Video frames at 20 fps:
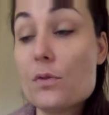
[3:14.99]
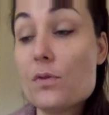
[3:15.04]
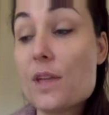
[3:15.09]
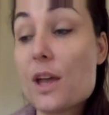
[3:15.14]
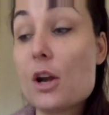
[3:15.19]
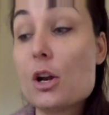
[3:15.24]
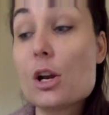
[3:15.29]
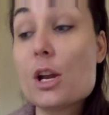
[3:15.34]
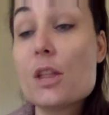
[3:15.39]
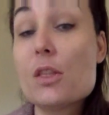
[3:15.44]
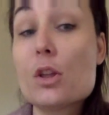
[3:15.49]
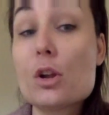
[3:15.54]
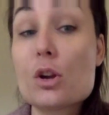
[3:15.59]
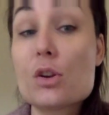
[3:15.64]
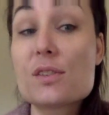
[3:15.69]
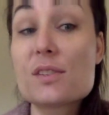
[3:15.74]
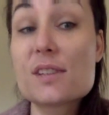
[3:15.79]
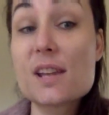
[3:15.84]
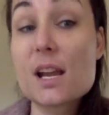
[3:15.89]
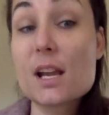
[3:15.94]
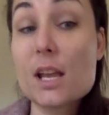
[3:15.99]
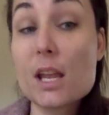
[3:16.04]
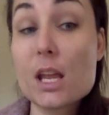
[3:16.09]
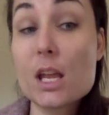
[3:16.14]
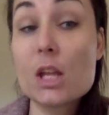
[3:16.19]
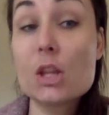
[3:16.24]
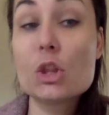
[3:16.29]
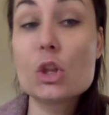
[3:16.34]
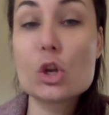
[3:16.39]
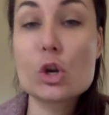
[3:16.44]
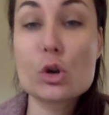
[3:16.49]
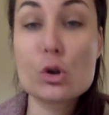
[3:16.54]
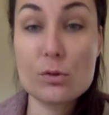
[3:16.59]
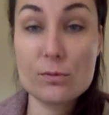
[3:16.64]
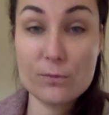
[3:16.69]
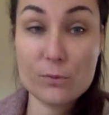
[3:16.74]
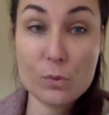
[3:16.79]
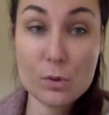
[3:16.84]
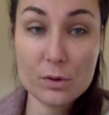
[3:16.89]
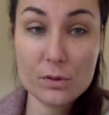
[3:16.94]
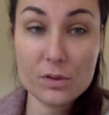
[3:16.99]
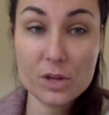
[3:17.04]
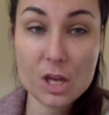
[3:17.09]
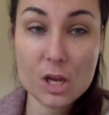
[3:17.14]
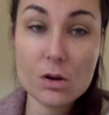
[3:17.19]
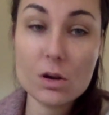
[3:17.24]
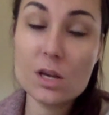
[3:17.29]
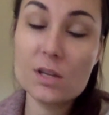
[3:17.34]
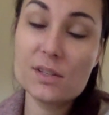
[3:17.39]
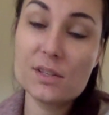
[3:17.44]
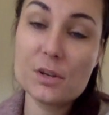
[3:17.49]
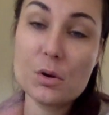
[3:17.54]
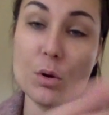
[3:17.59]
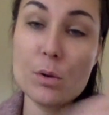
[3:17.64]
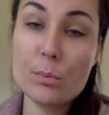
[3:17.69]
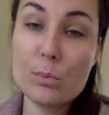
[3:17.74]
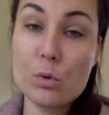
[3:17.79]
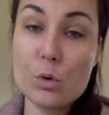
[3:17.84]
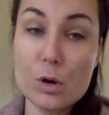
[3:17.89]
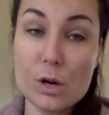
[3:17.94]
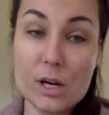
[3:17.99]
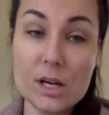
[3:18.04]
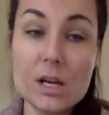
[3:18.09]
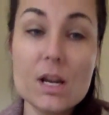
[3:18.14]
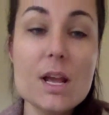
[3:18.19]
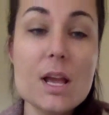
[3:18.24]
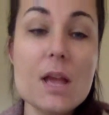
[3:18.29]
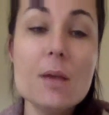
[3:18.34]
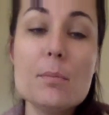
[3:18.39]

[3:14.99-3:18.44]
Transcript: that are in their second, third, or fourth year is so important